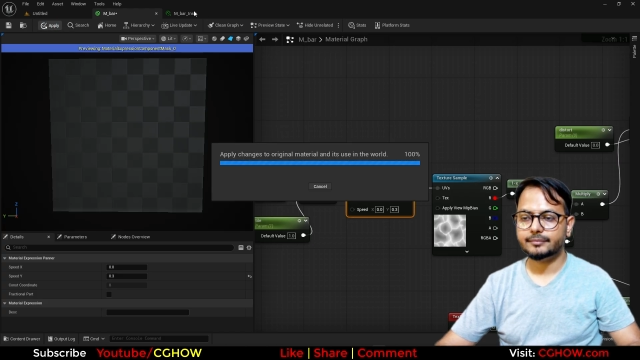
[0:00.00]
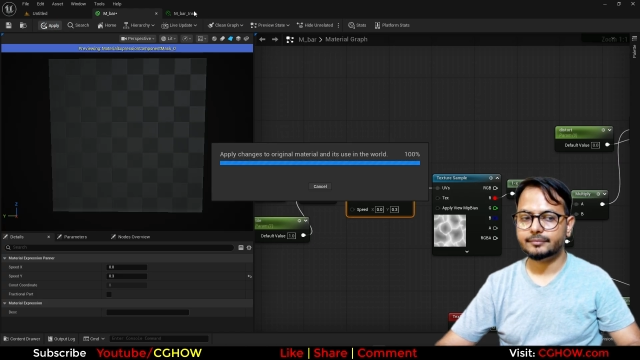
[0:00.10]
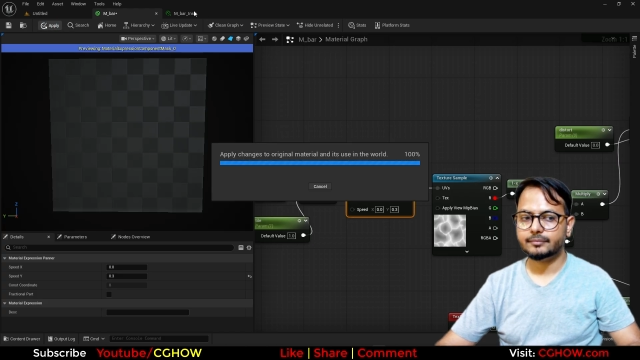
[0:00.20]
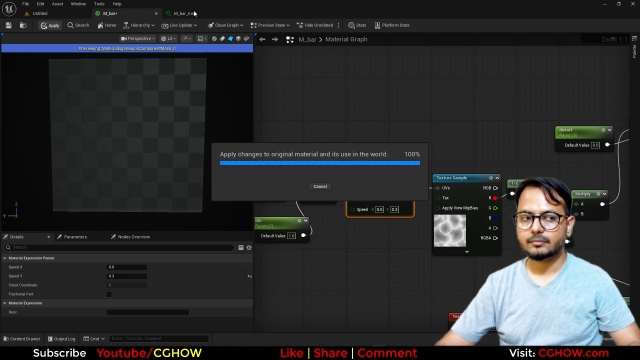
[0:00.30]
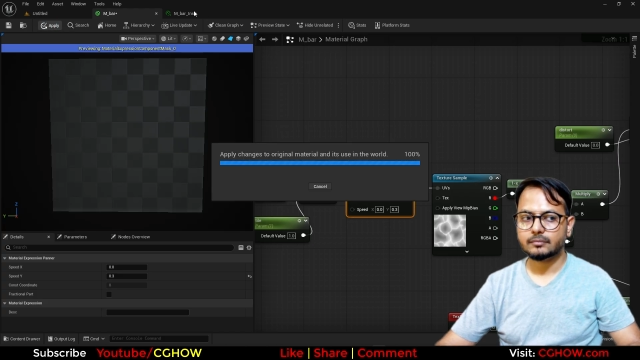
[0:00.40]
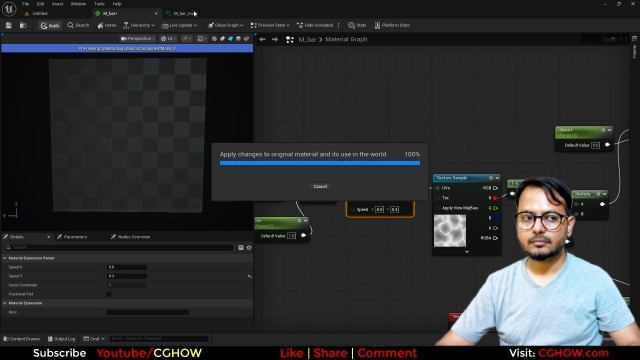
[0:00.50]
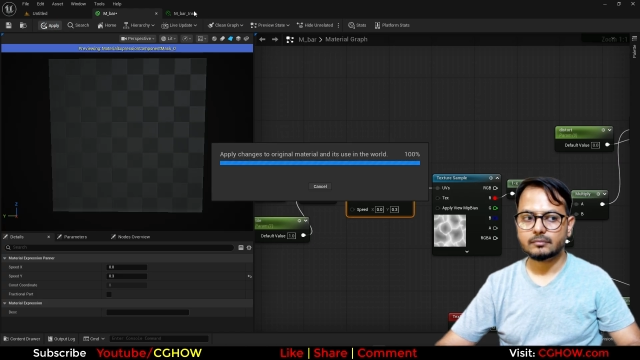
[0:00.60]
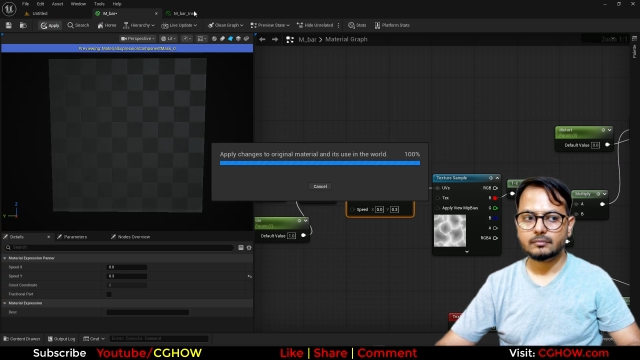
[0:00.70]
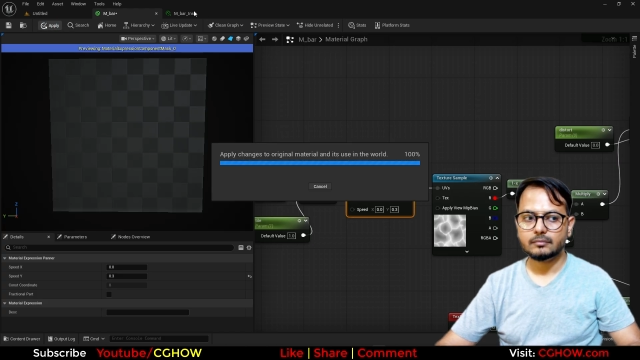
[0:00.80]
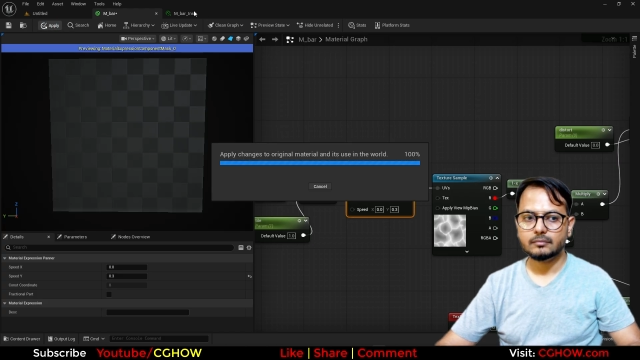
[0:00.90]

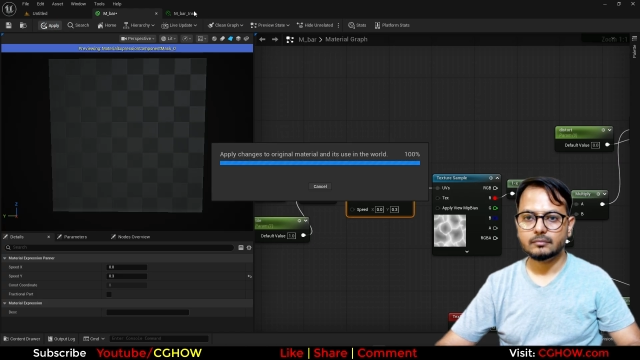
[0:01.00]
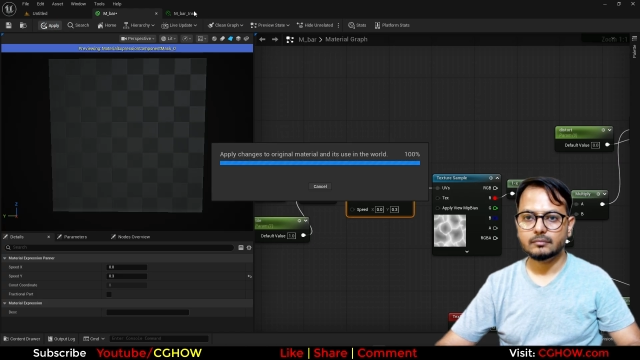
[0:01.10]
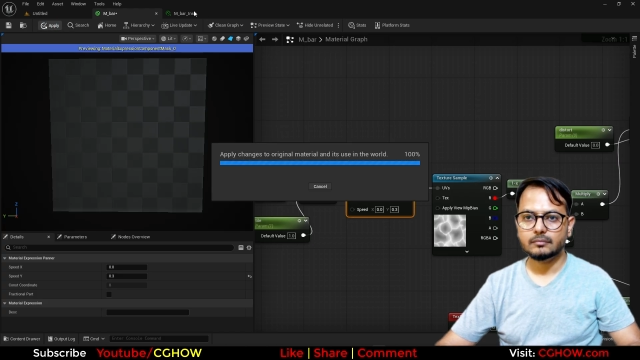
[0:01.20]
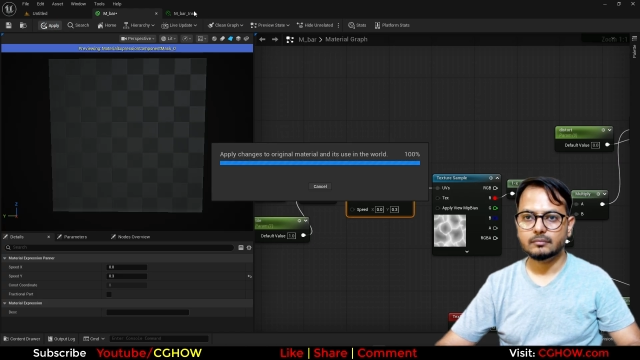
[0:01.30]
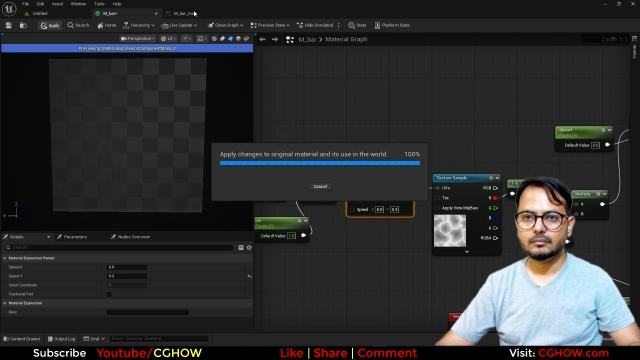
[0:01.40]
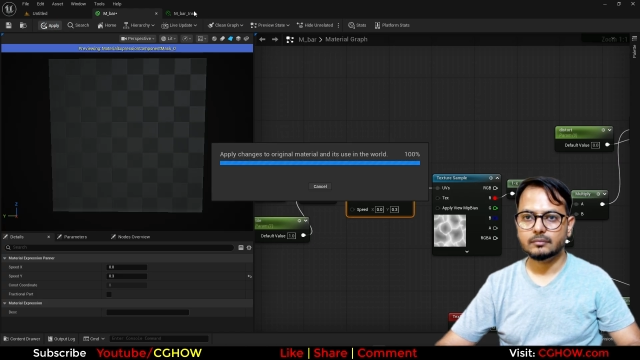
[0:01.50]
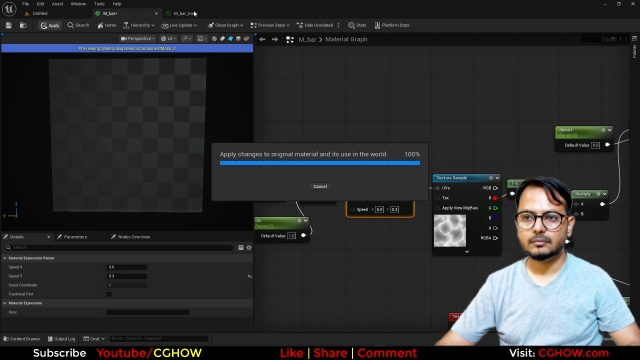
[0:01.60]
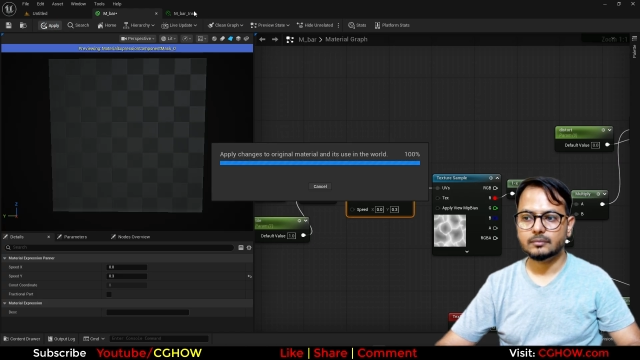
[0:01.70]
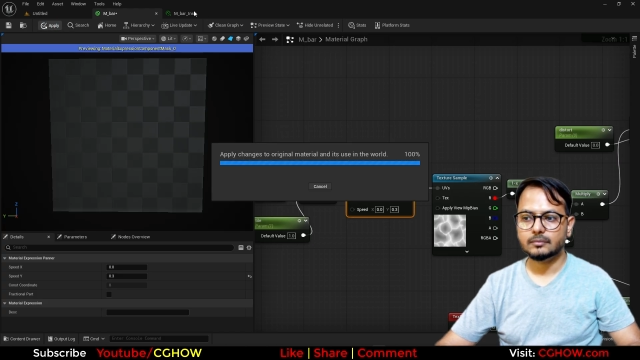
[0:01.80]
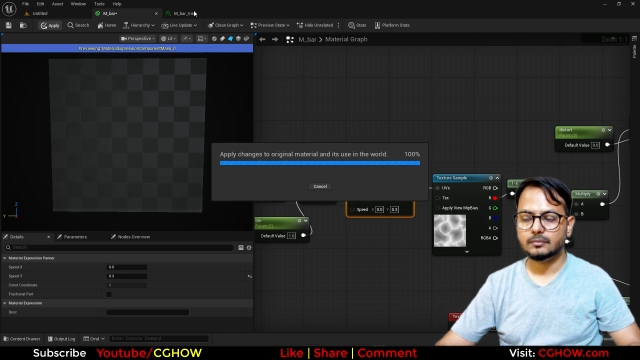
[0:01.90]

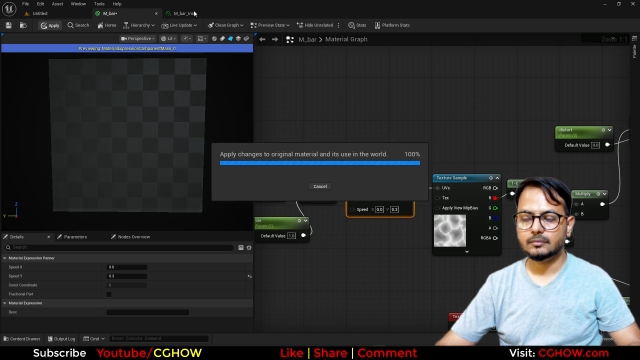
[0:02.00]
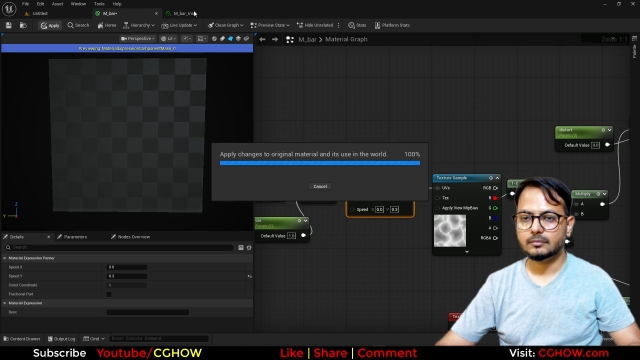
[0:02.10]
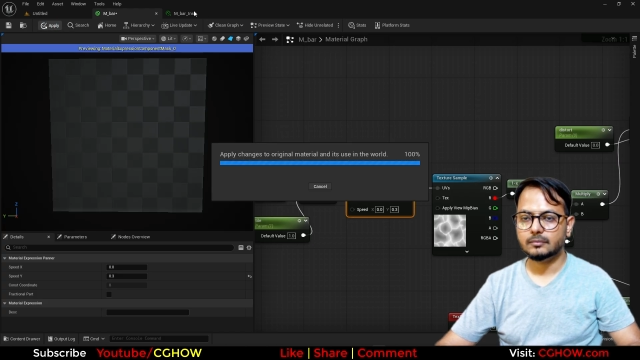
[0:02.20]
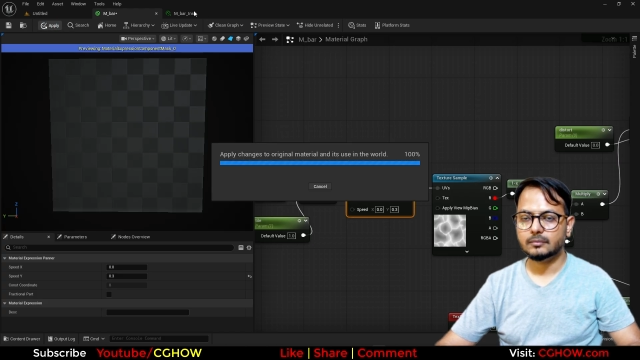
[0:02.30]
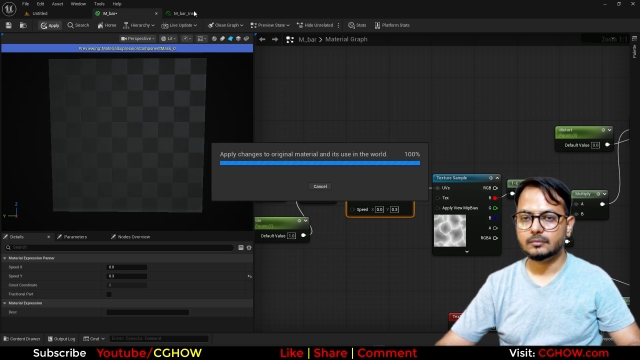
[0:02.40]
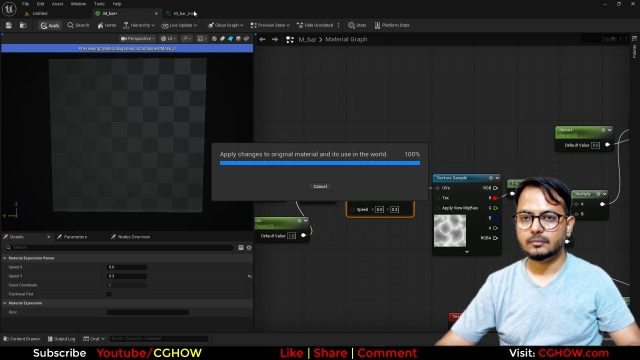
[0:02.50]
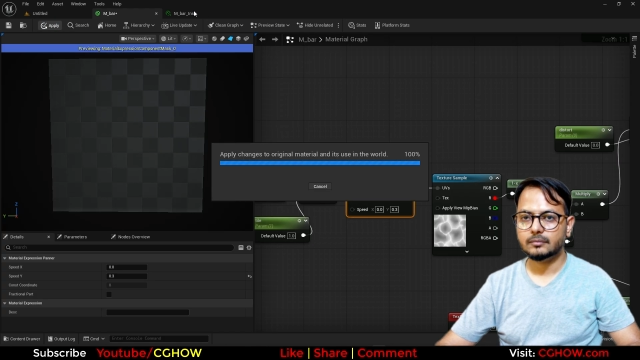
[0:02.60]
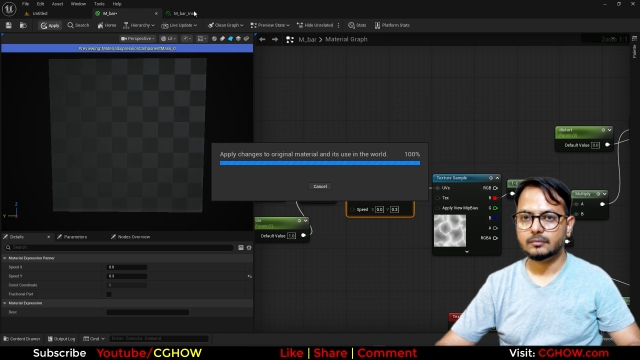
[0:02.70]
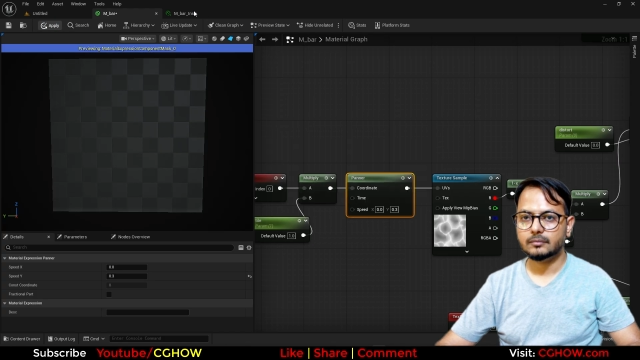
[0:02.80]
Nobody speaks.